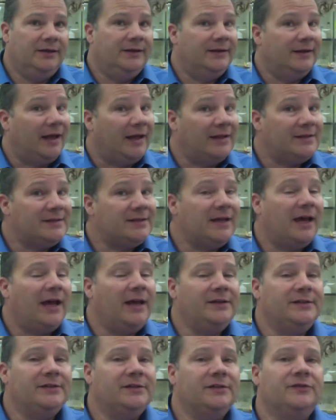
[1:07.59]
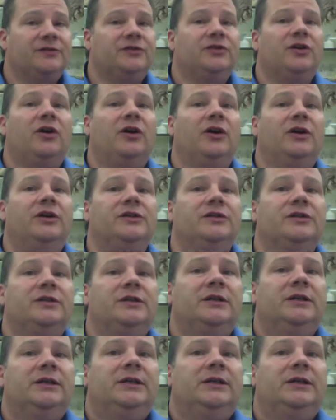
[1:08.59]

not sizes of stars,